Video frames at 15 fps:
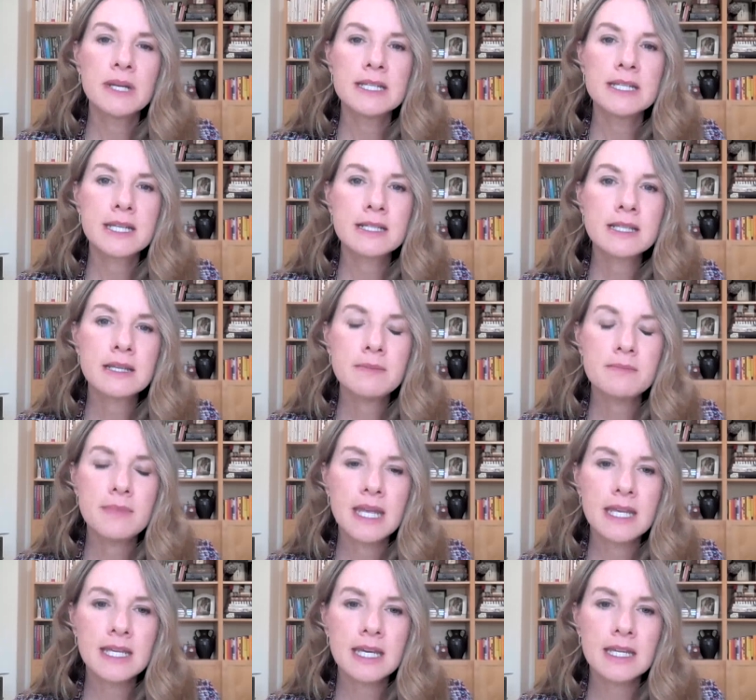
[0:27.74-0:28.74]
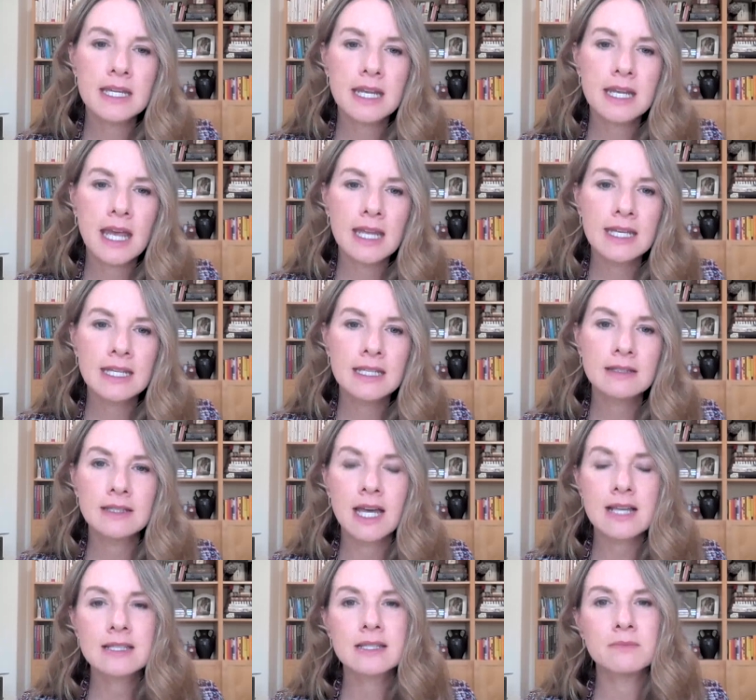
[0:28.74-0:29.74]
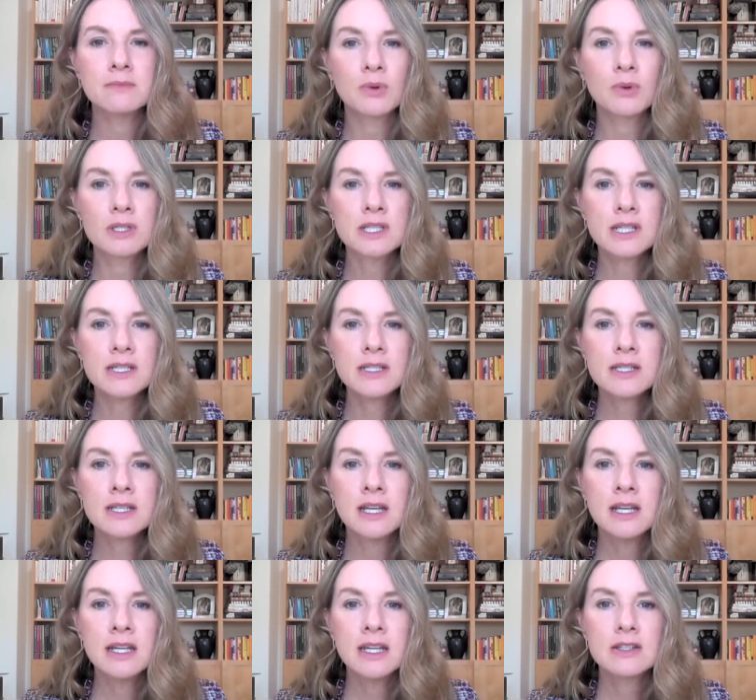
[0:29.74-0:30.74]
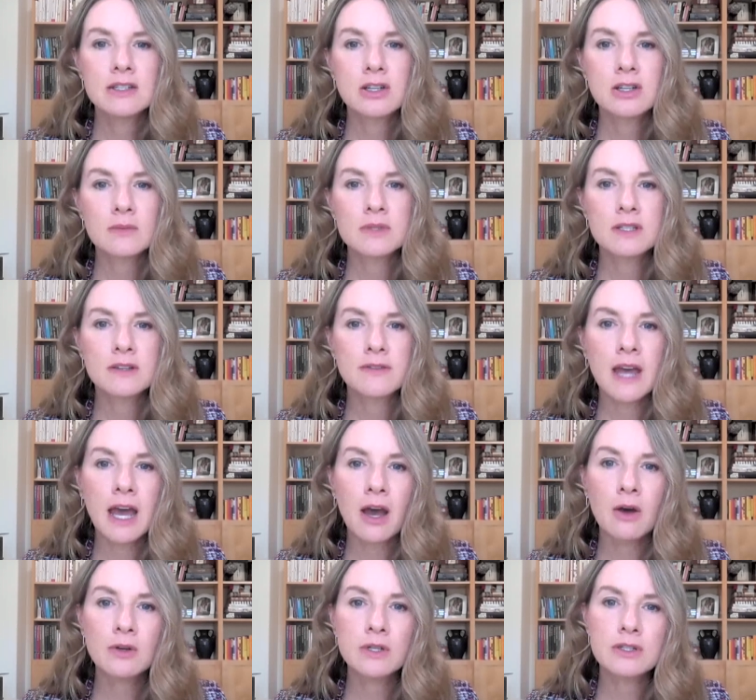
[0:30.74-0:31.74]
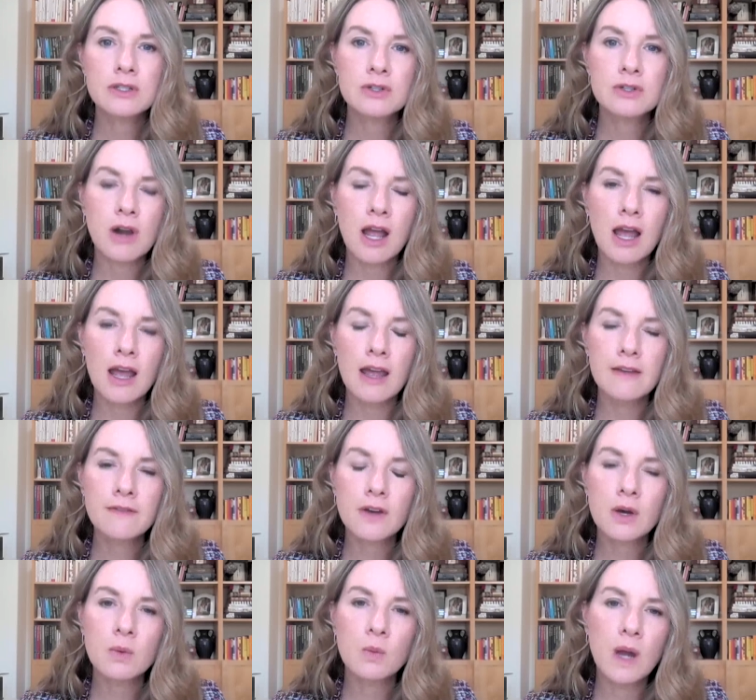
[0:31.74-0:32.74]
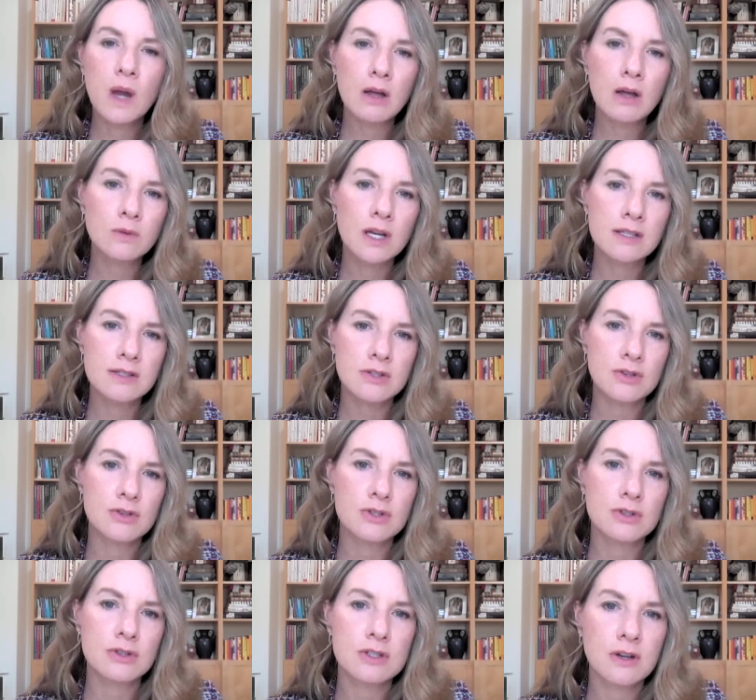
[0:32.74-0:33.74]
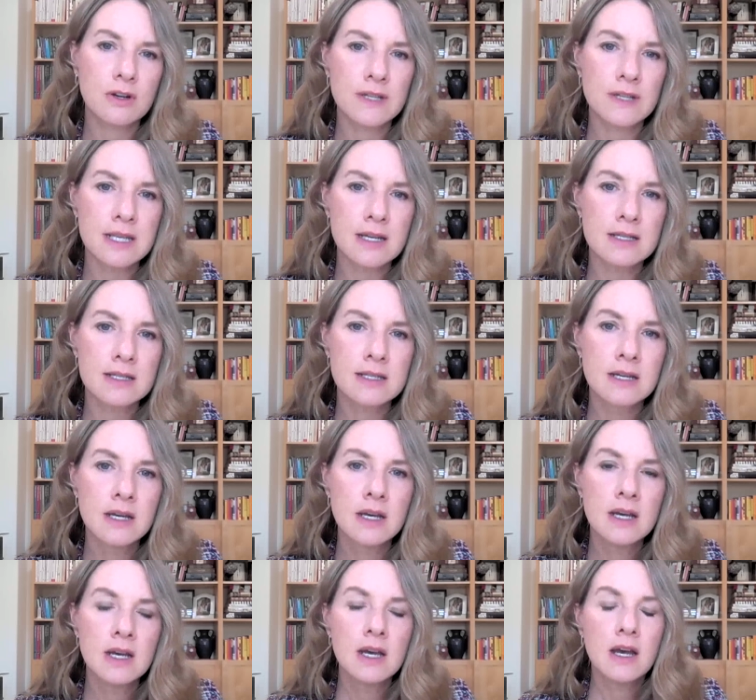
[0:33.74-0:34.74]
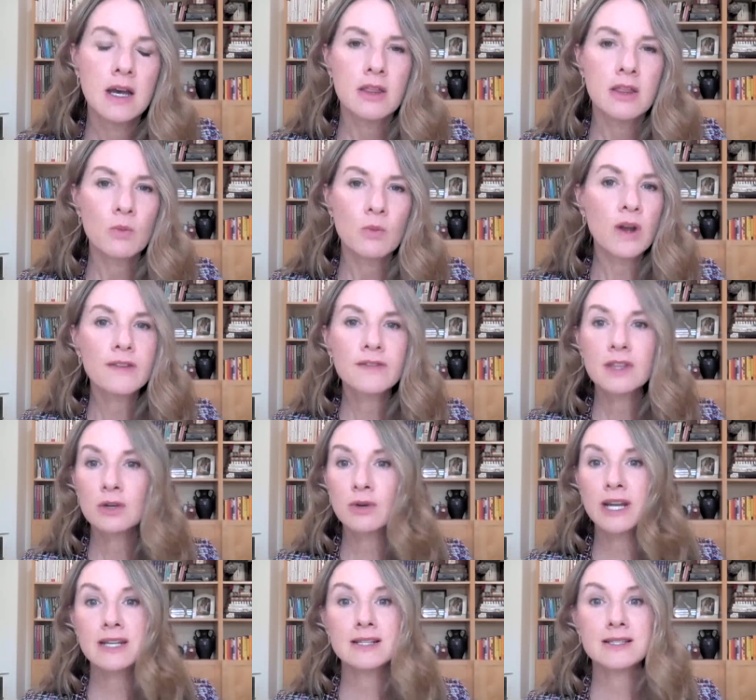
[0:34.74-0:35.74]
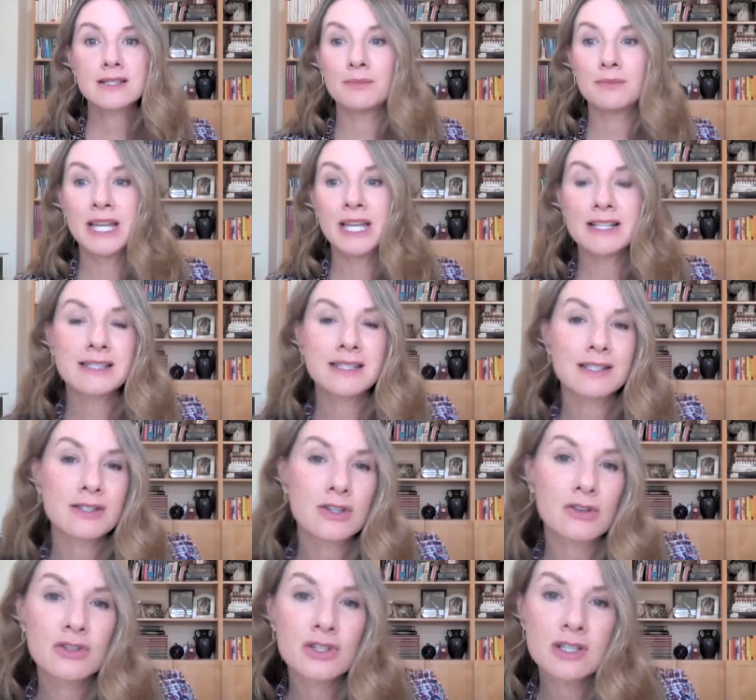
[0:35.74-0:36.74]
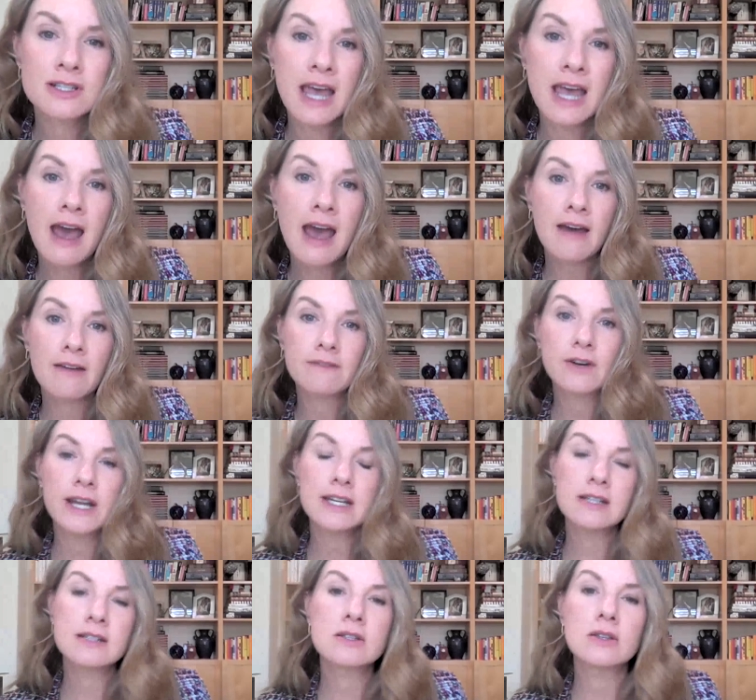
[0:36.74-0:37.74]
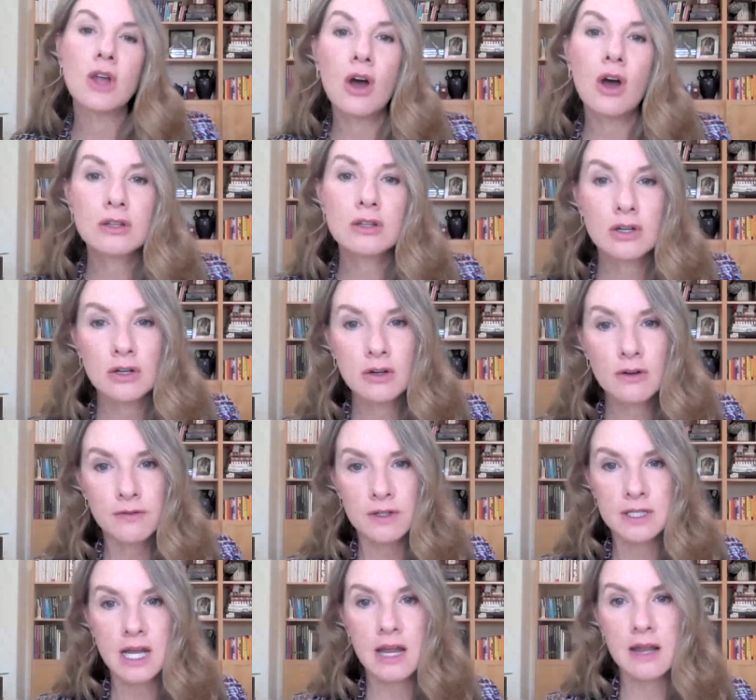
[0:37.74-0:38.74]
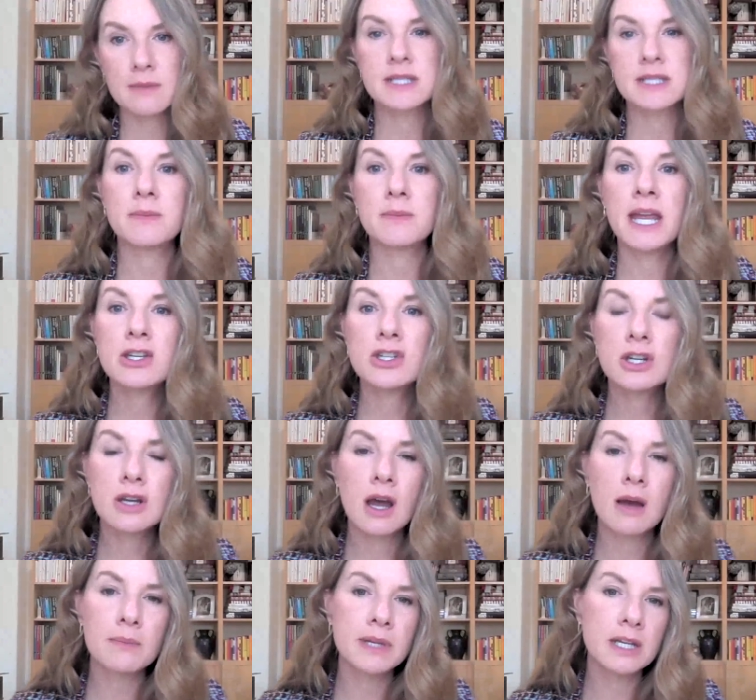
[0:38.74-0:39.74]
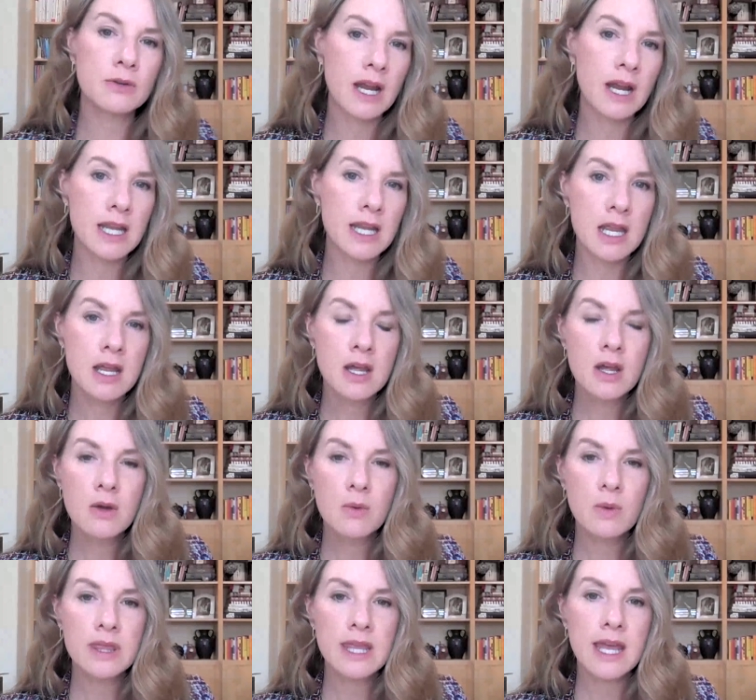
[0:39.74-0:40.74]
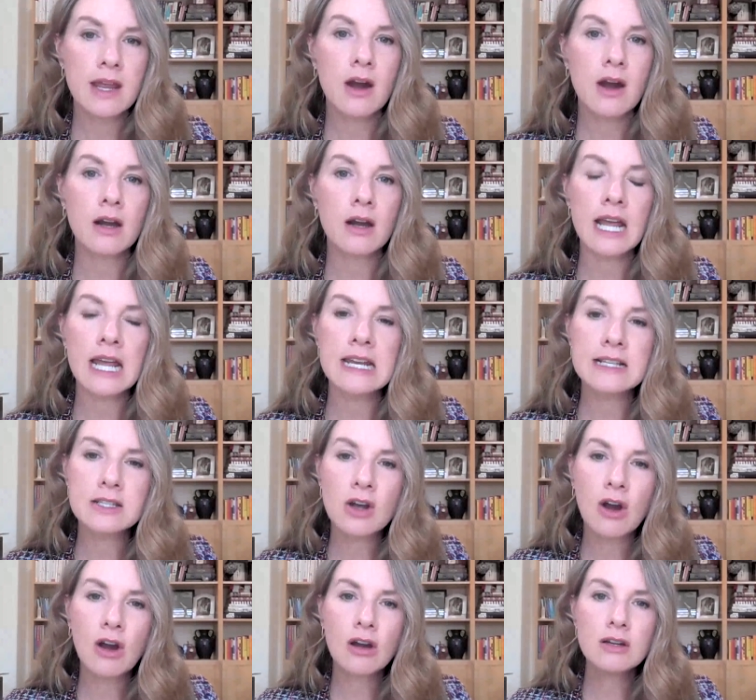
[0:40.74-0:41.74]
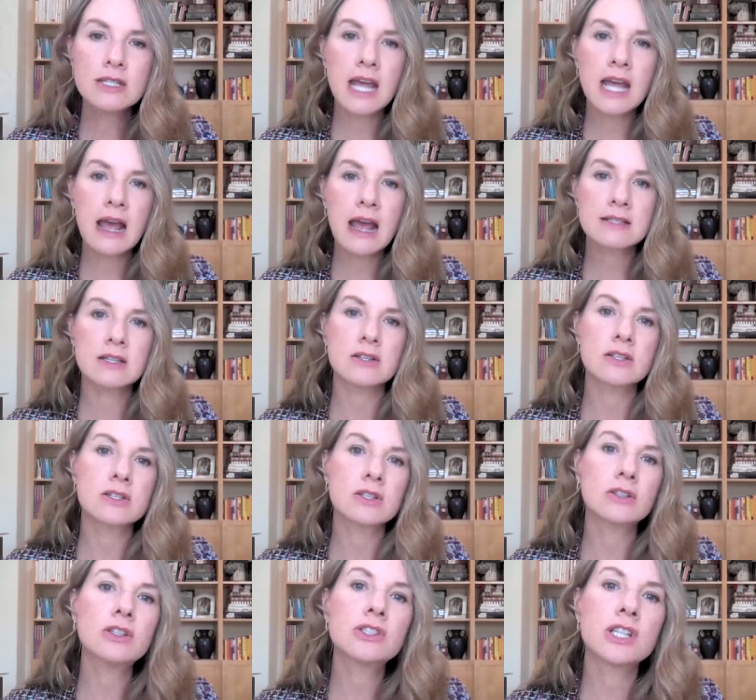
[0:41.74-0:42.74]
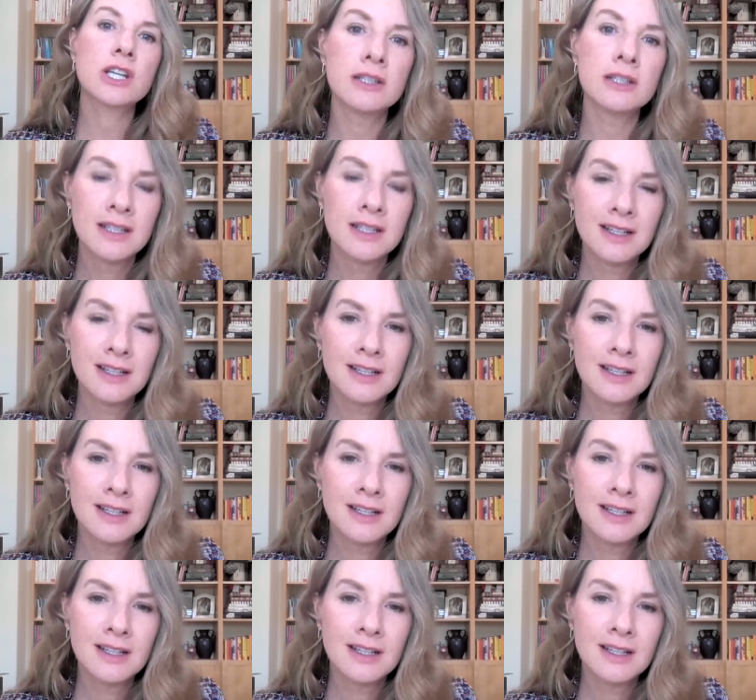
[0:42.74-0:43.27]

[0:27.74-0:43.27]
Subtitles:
but it doesn't make it any less important in terms of how to drive a well-run surgical services. One of the greatest complaints that surgeons have, right, is long turnover times, the patient not being ready when they are. And it's hard to ask a surgeon